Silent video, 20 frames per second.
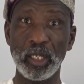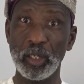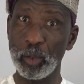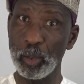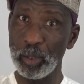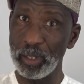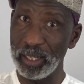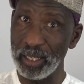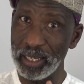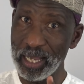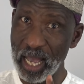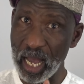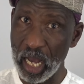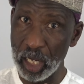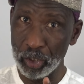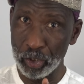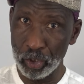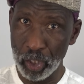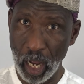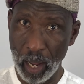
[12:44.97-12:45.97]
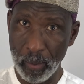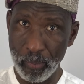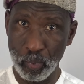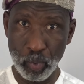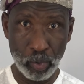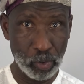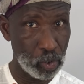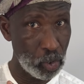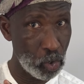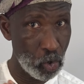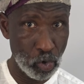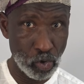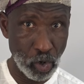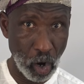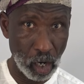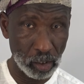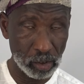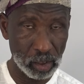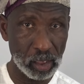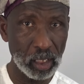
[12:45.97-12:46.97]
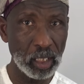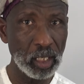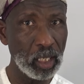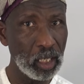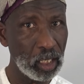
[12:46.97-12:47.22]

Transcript: You know the ya shape with no dot?